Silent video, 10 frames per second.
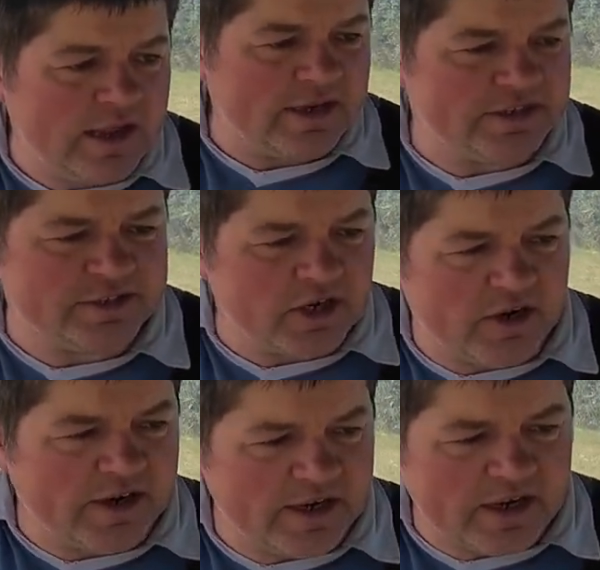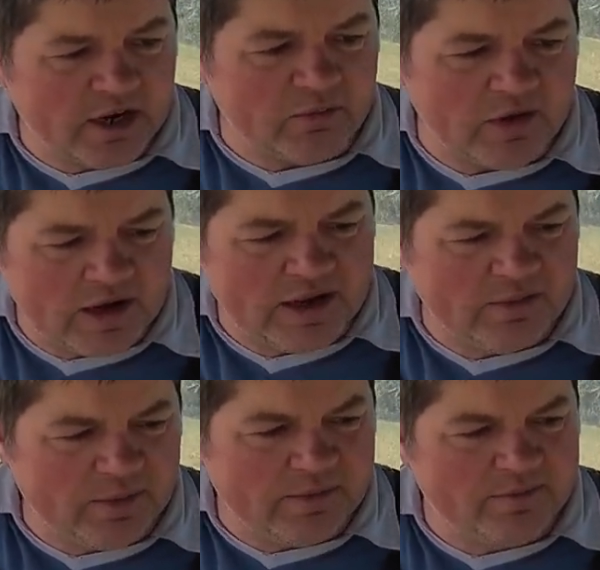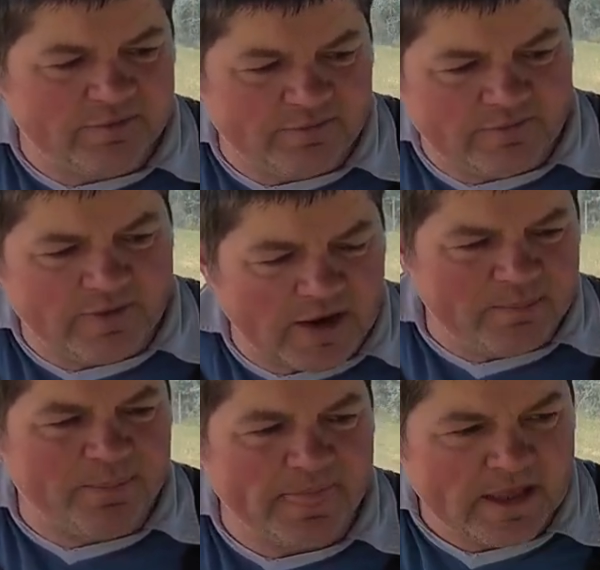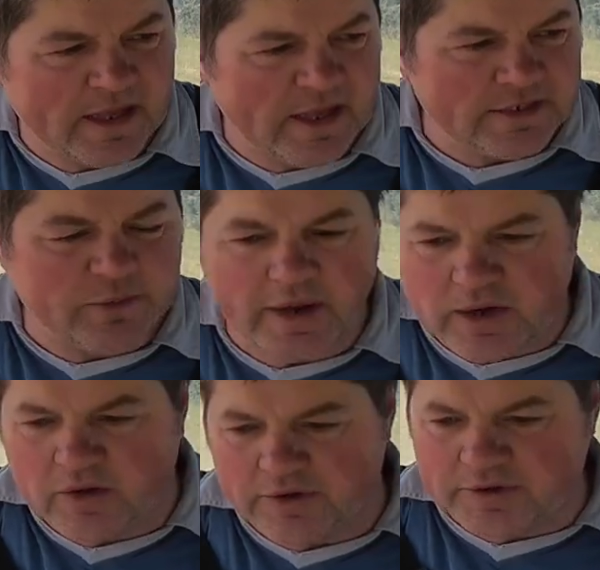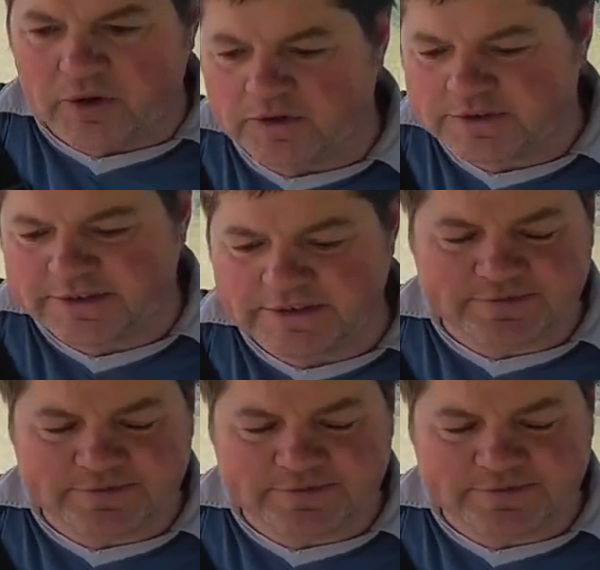just tidying it up really. There's quite a lot of docks in this